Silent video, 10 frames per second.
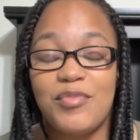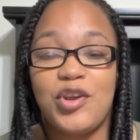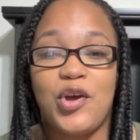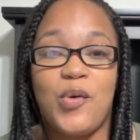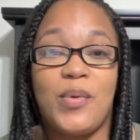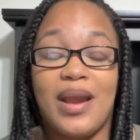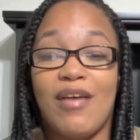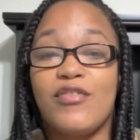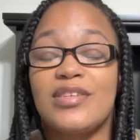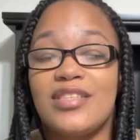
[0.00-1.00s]
you know, when I
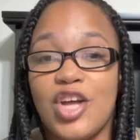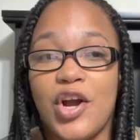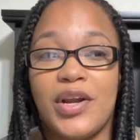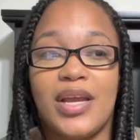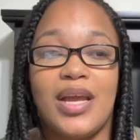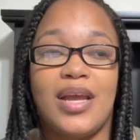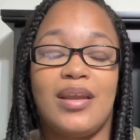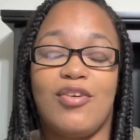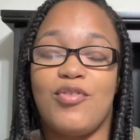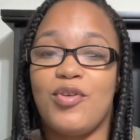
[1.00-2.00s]
first
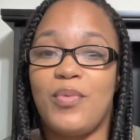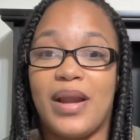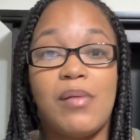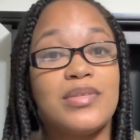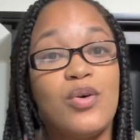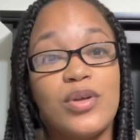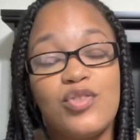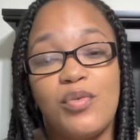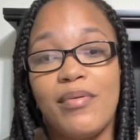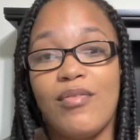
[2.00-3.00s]
started or when I was going
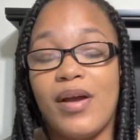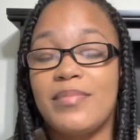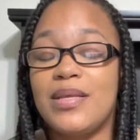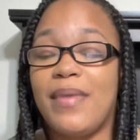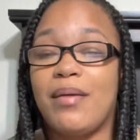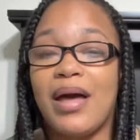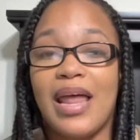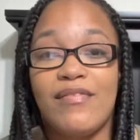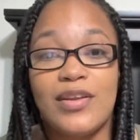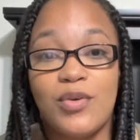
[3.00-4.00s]
through the program, to make my
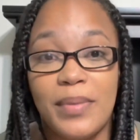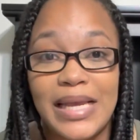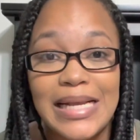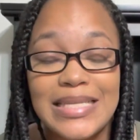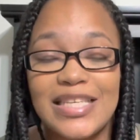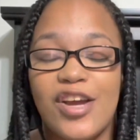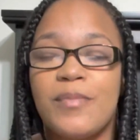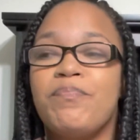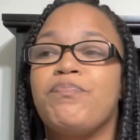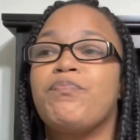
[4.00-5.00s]
life a little bit
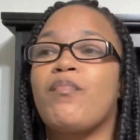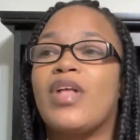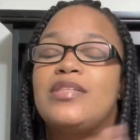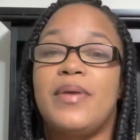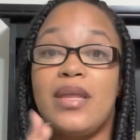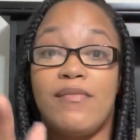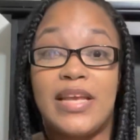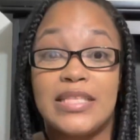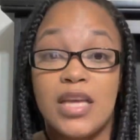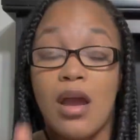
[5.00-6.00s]
easier. Speaking of
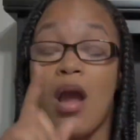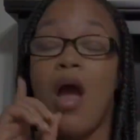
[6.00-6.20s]
easier,